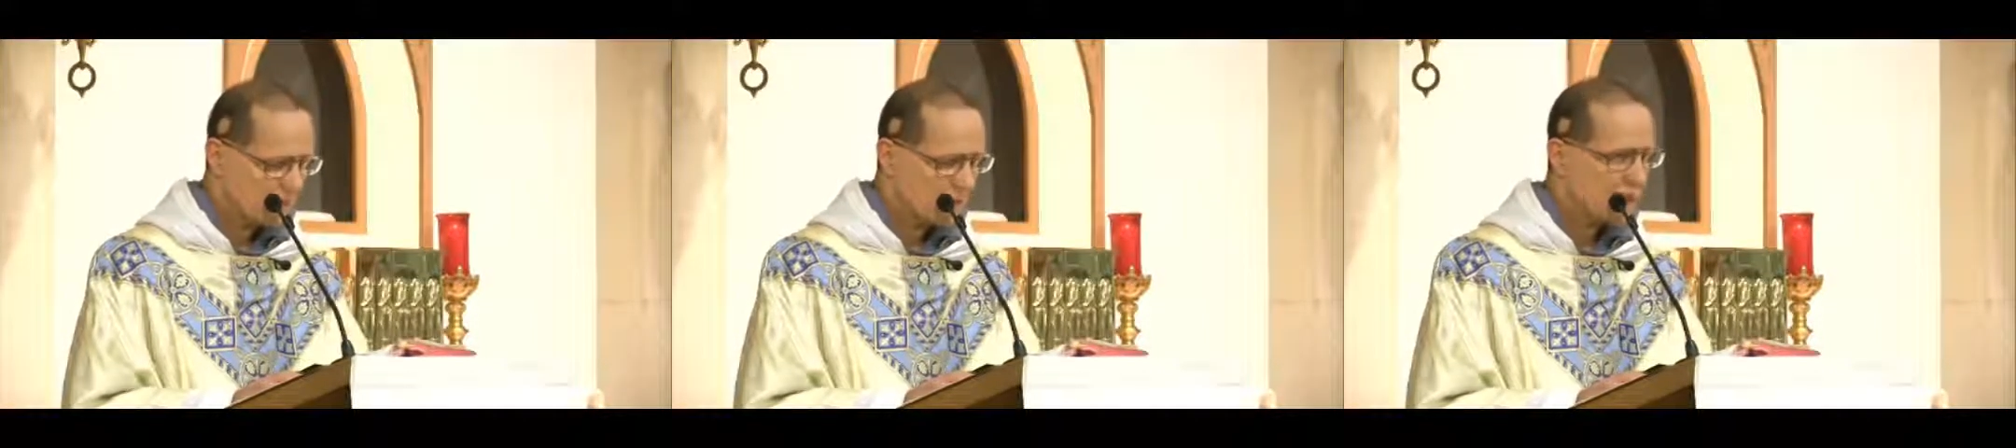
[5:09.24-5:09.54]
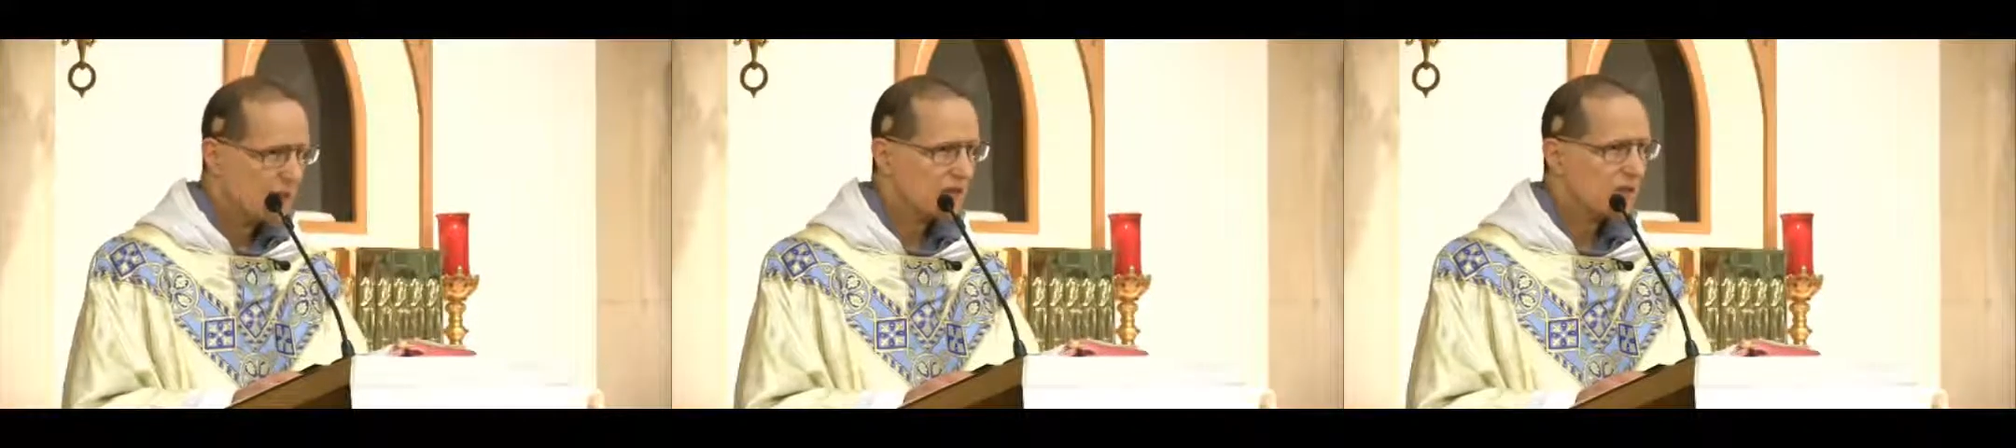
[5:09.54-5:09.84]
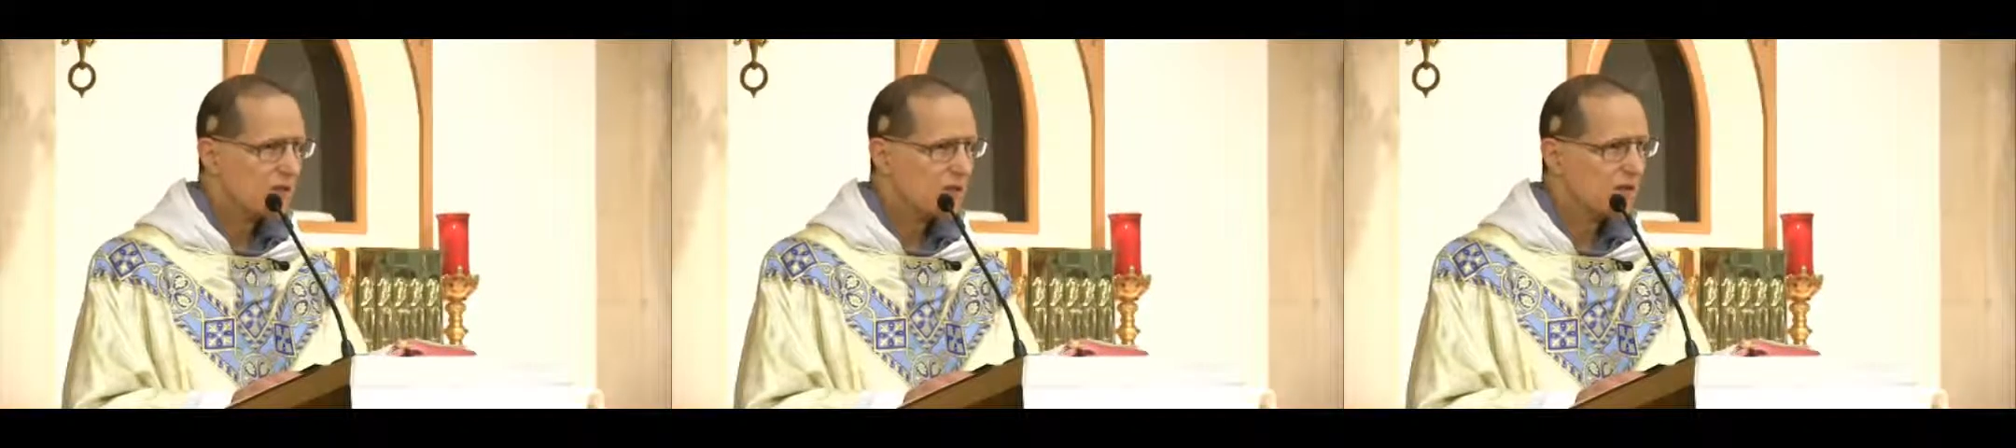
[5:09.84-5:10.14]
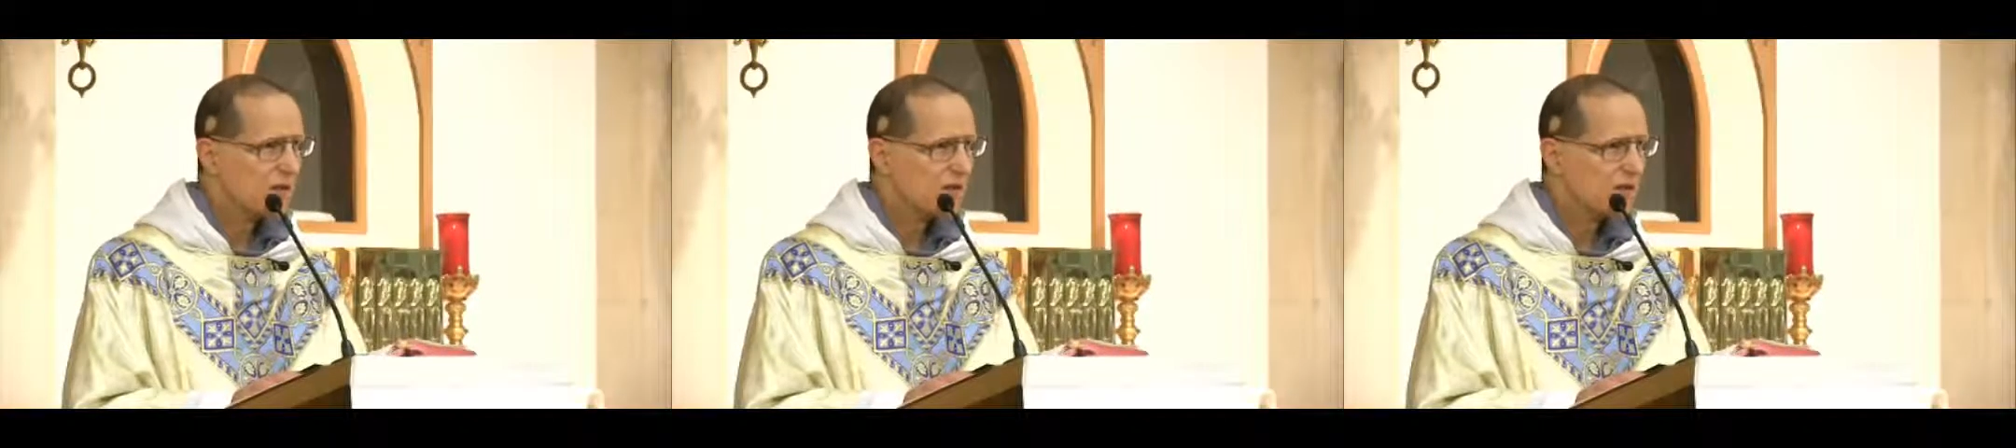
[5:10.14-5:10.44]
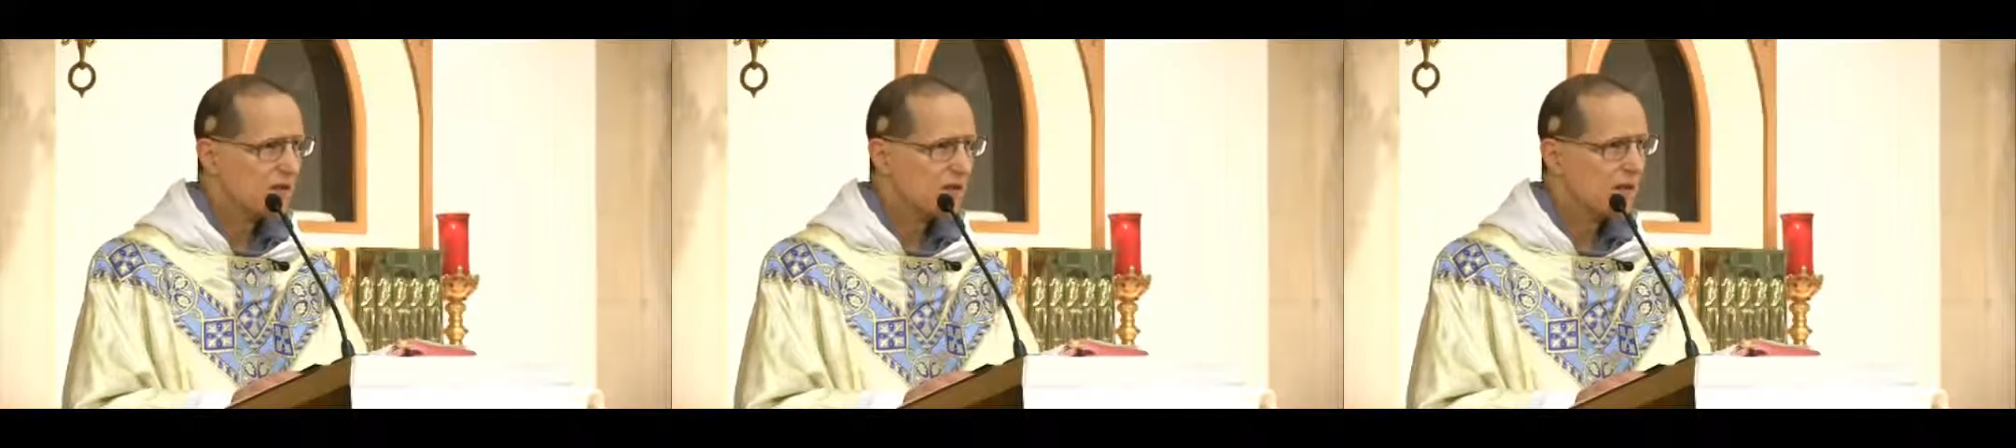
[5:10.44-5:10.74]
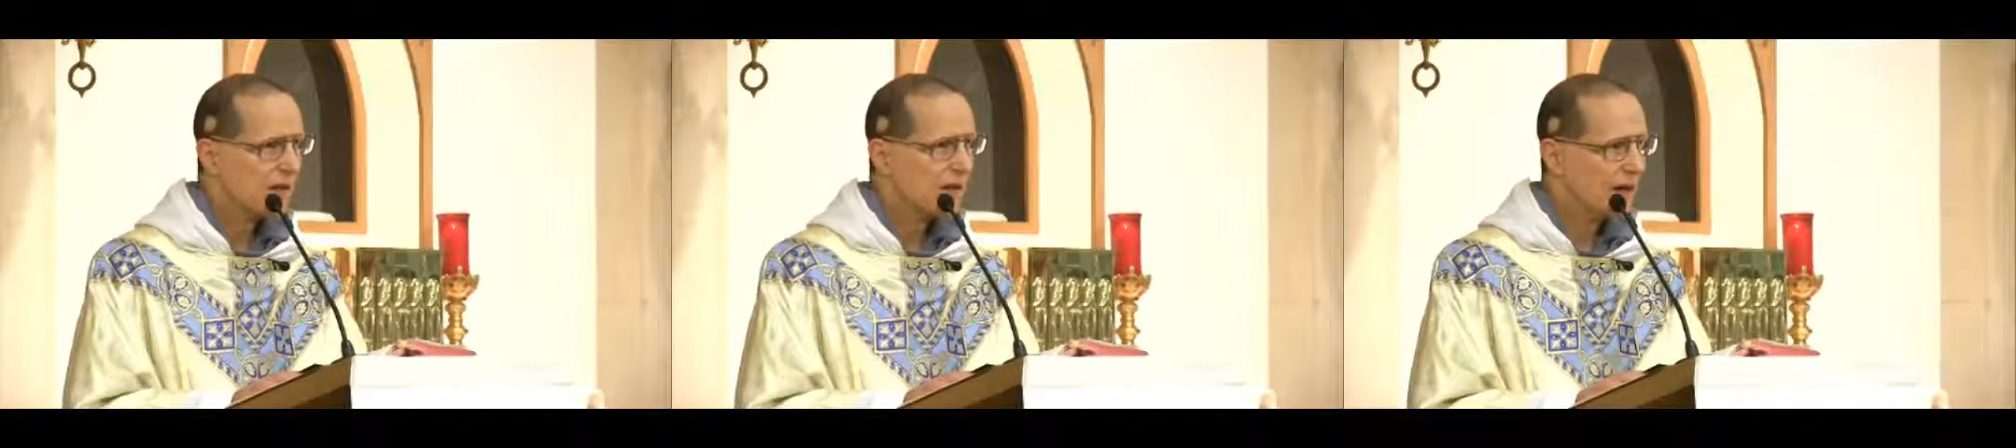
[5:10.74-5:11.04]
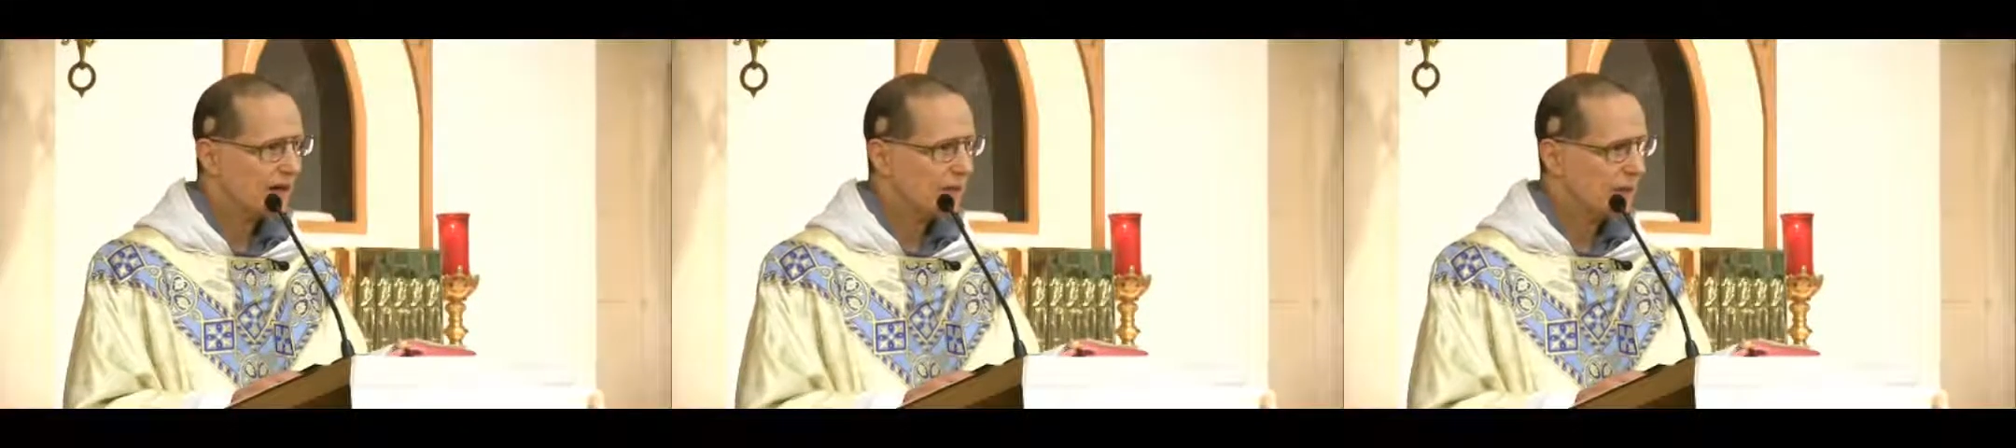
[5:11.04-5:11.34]
Let us turn to her then in our
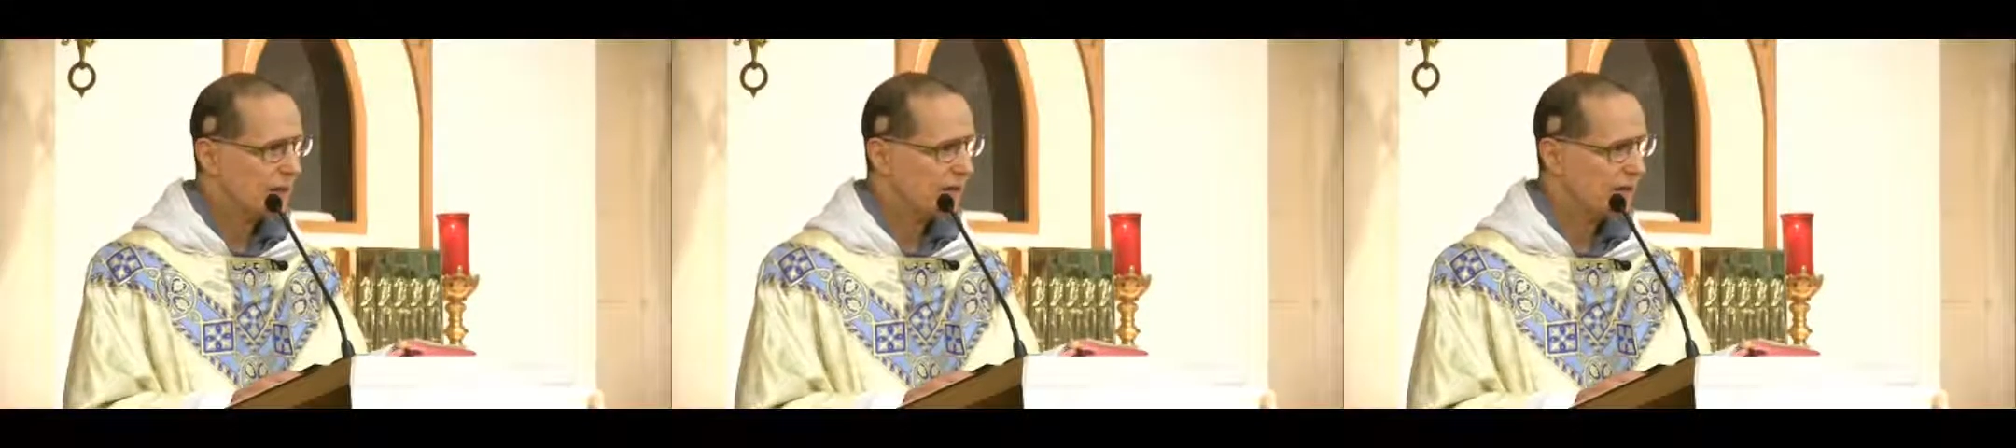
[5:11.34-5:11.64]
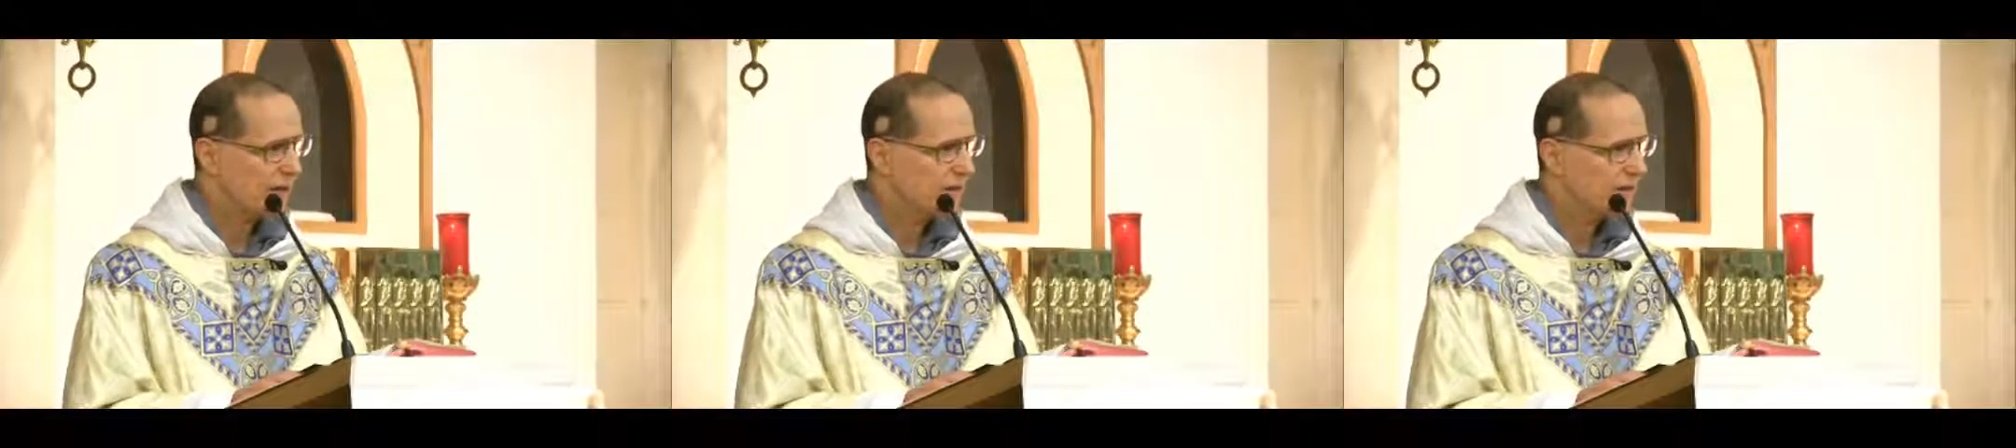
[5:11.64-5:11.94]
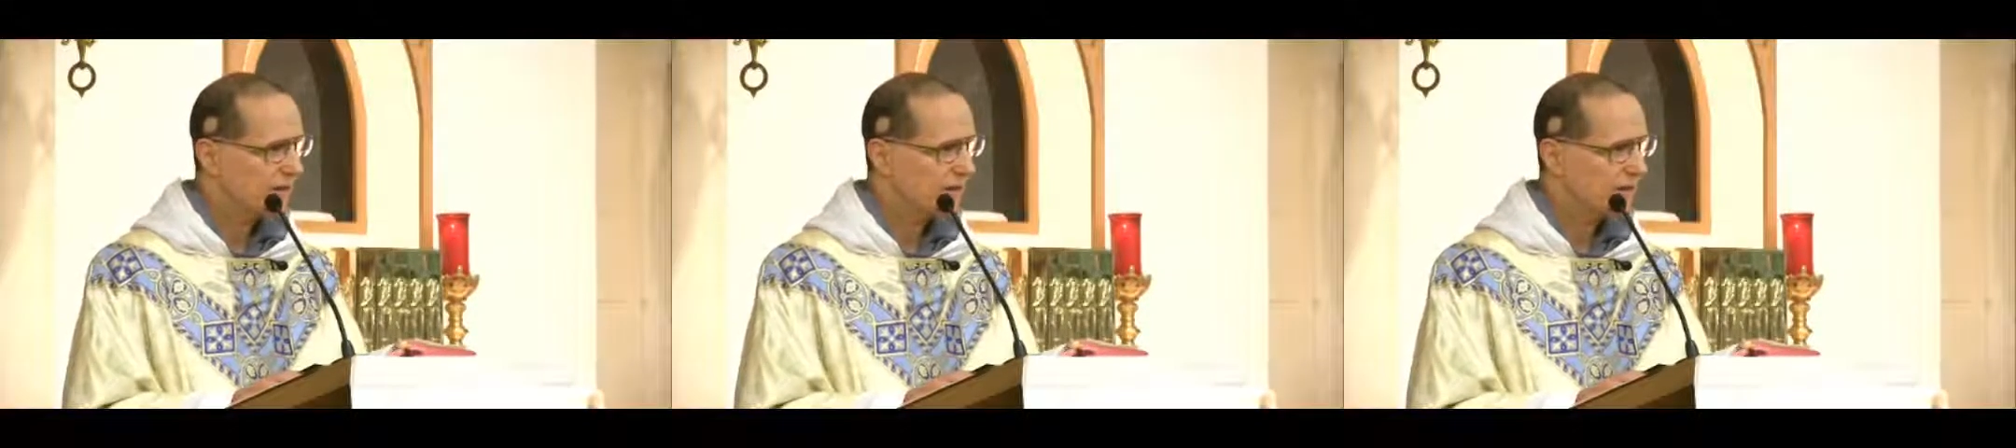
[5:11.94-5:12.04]
every need.